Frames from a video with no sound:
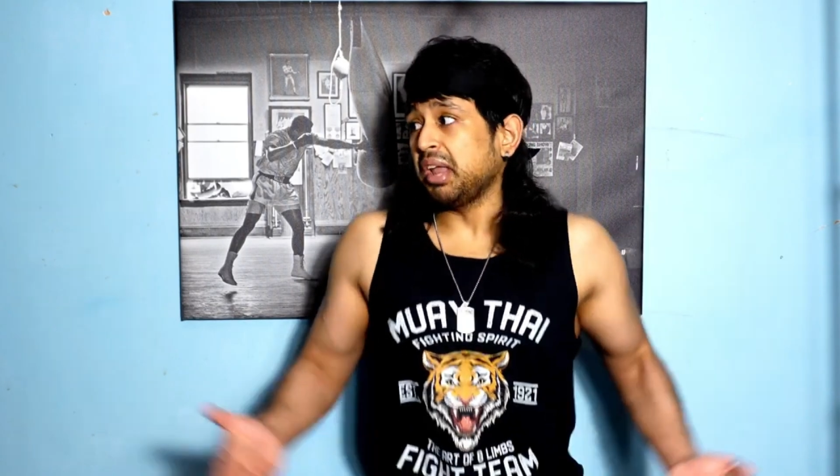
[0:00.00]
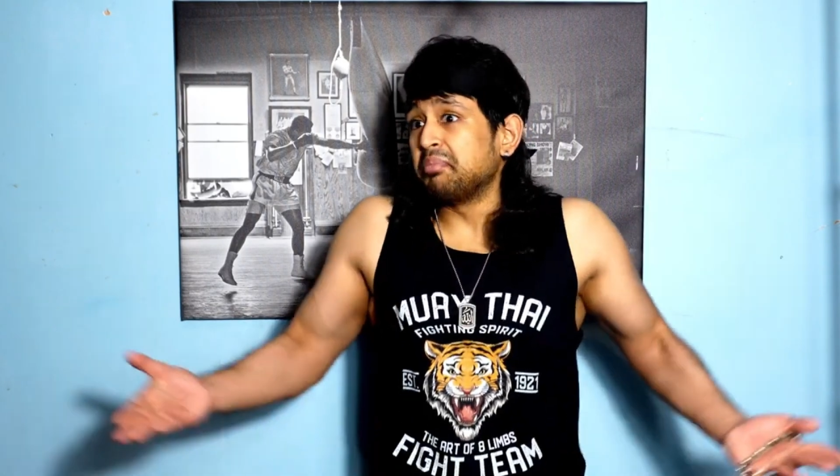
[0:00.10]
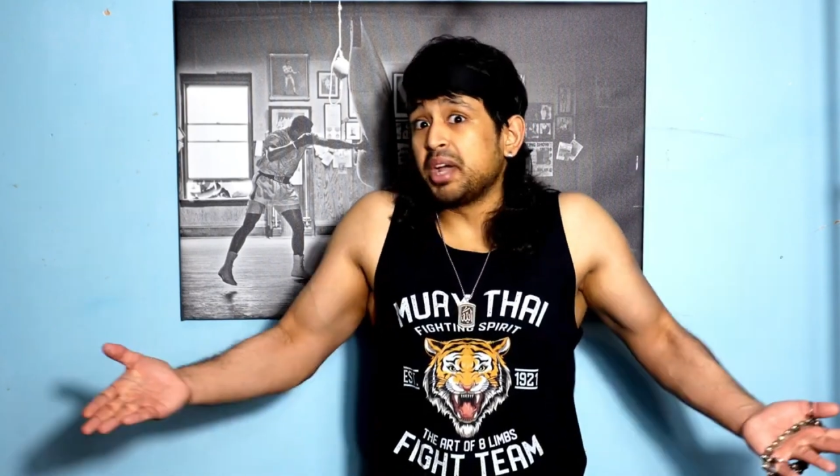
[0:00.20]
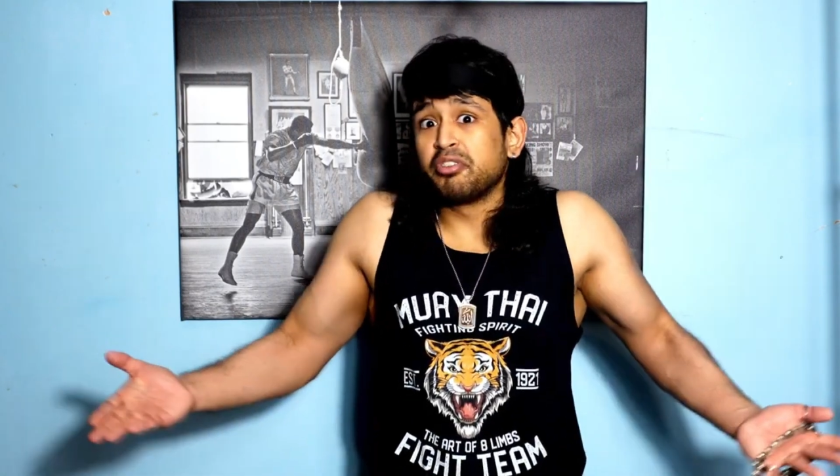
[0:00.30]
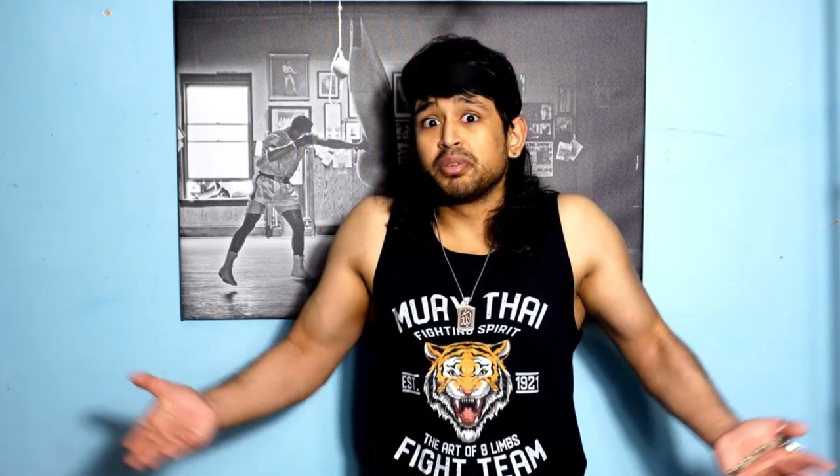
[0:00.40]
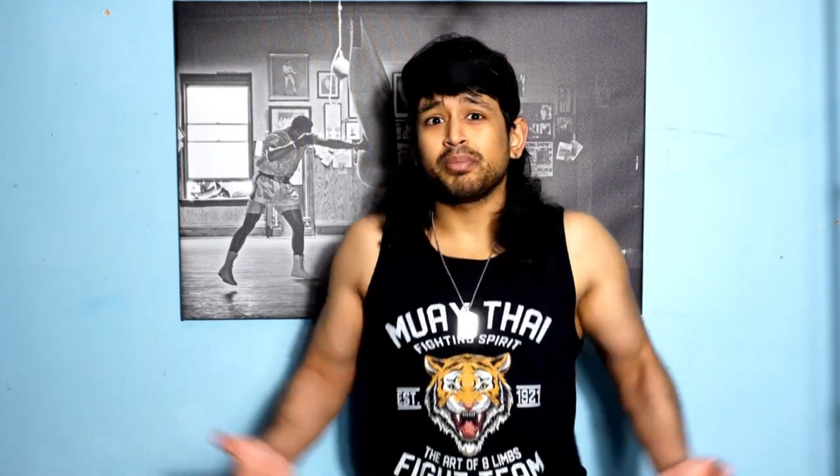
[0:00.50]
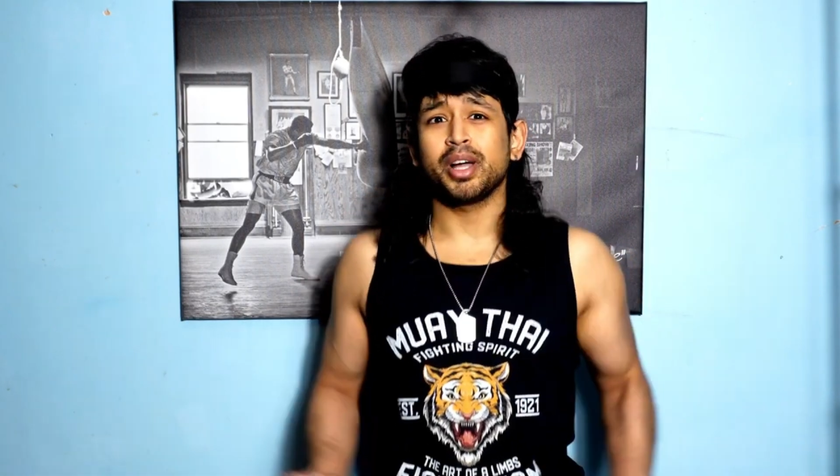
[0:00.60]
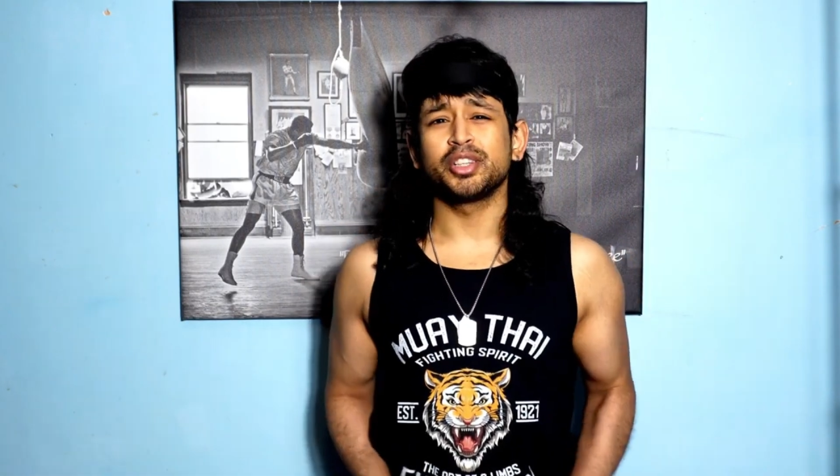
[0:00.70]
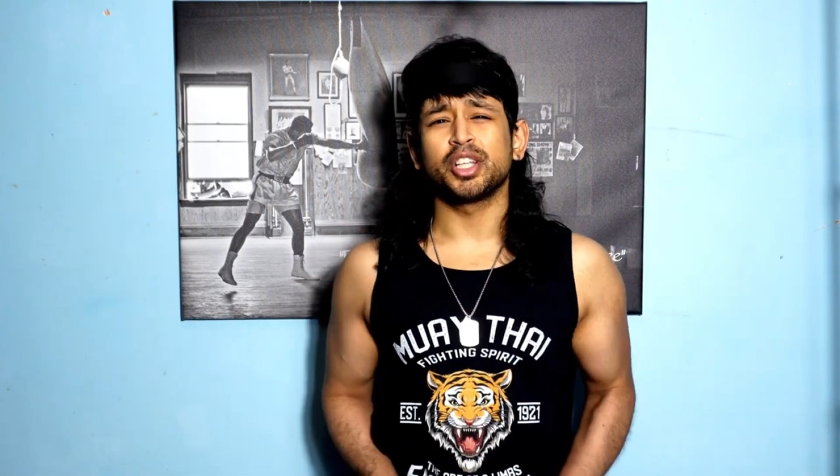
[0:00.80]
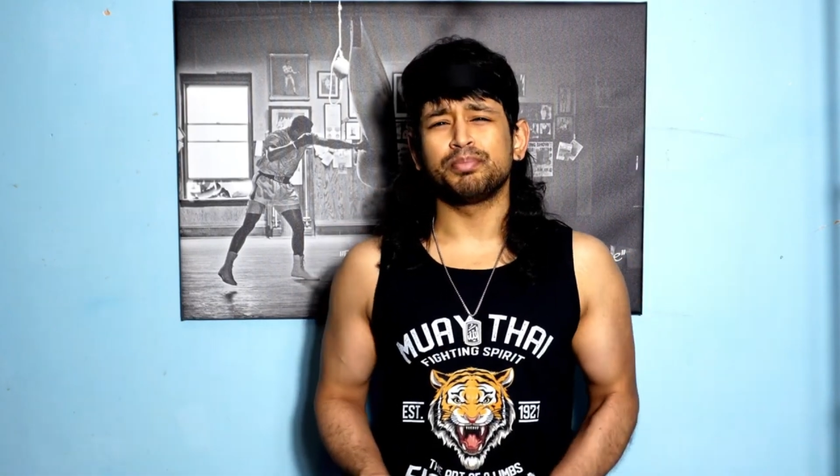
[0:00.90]
And bear in
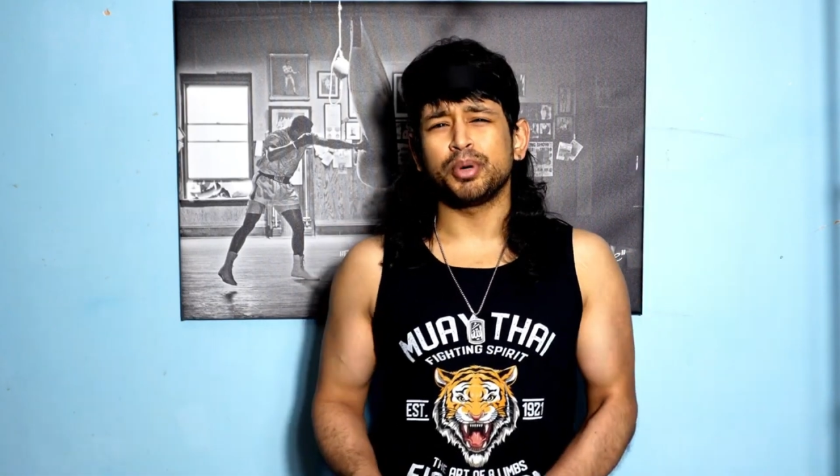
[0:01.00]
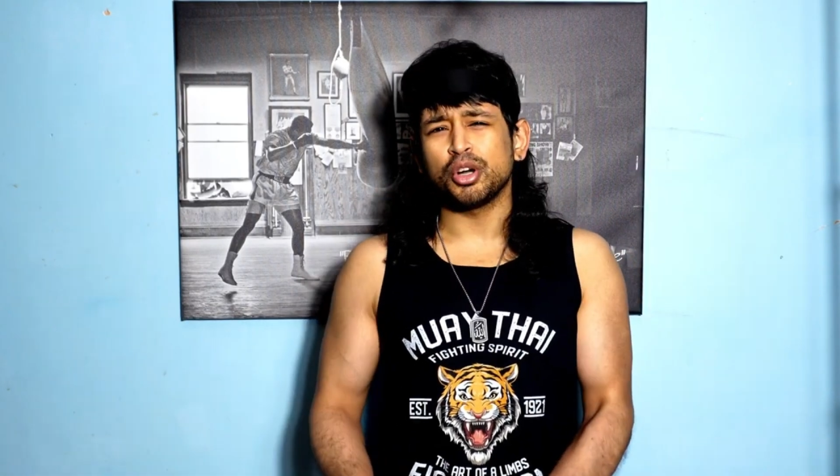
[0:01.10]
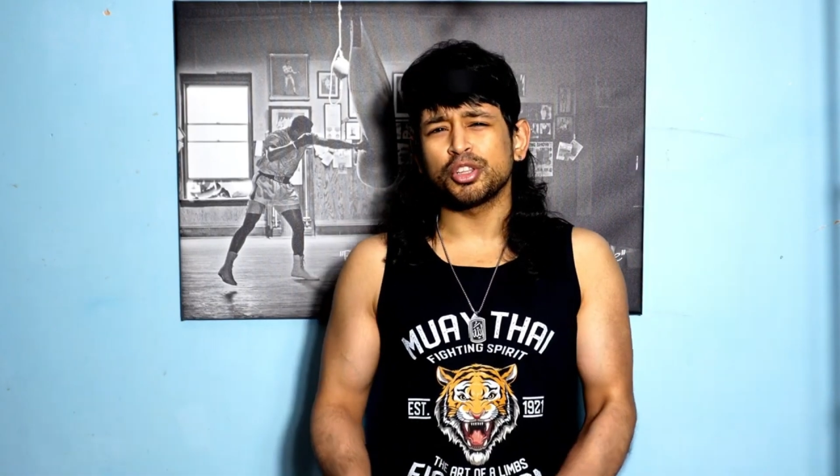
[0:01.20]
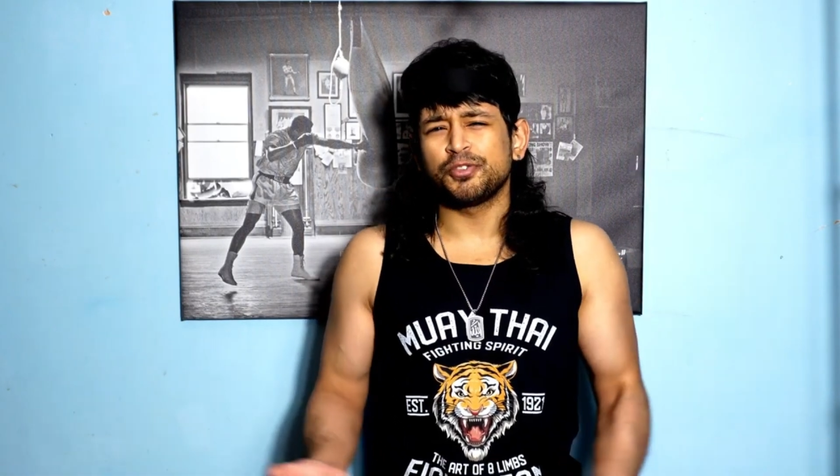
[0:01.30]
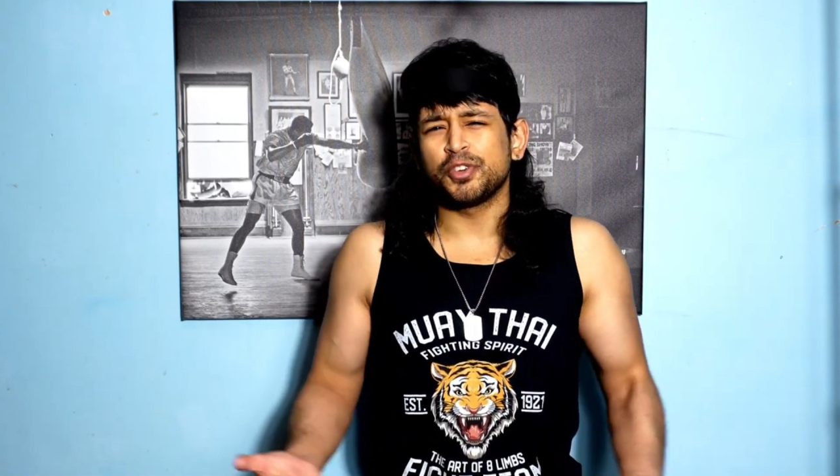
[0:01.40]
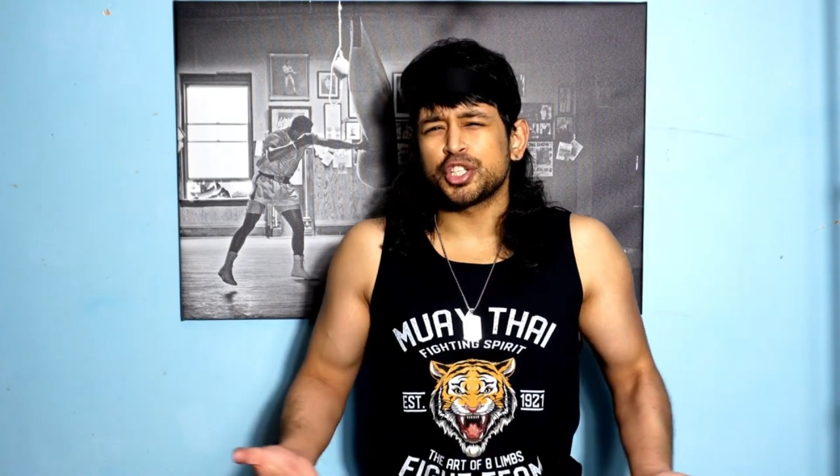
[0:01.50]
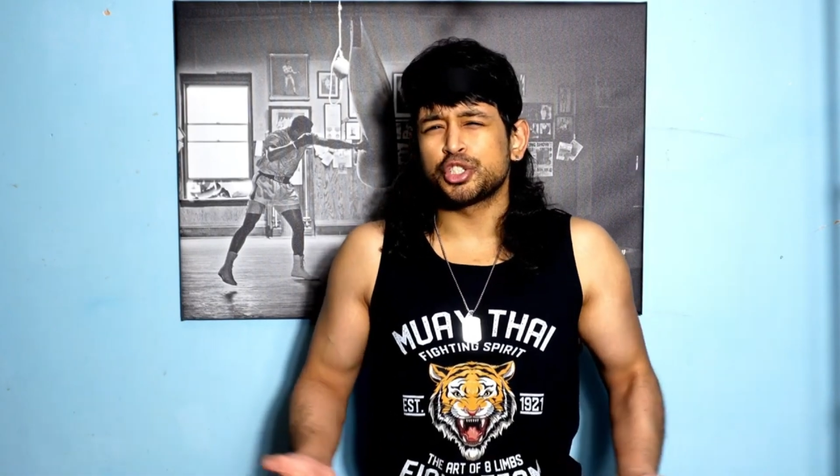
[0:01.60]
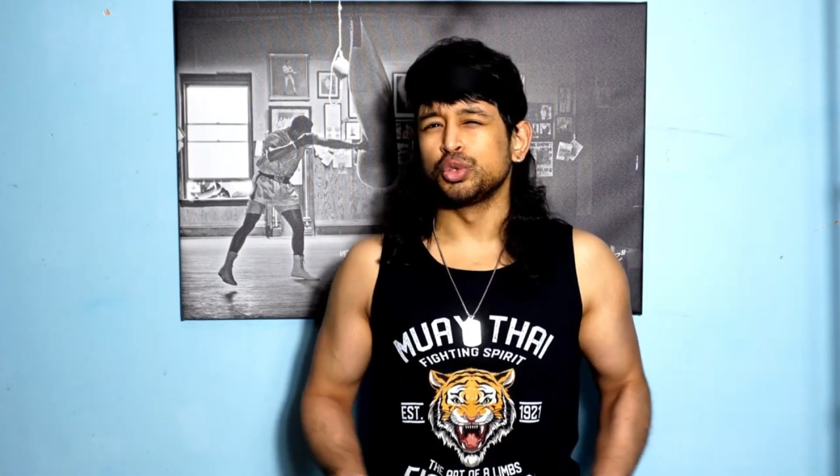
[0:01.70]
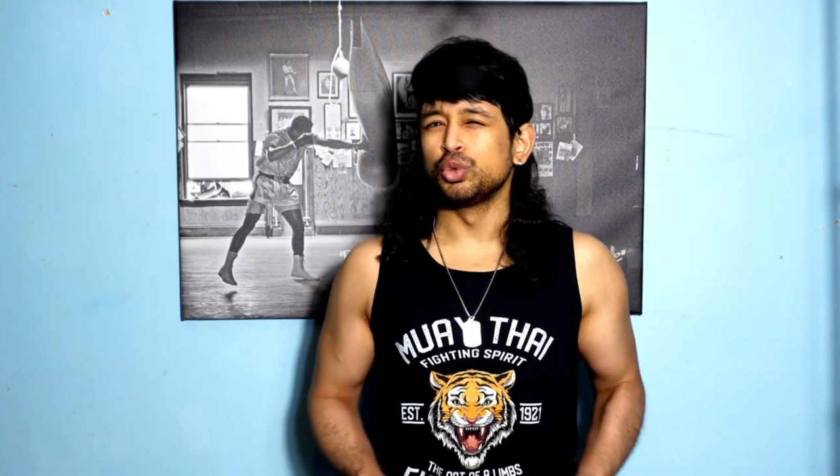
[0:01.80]
mind that bar the first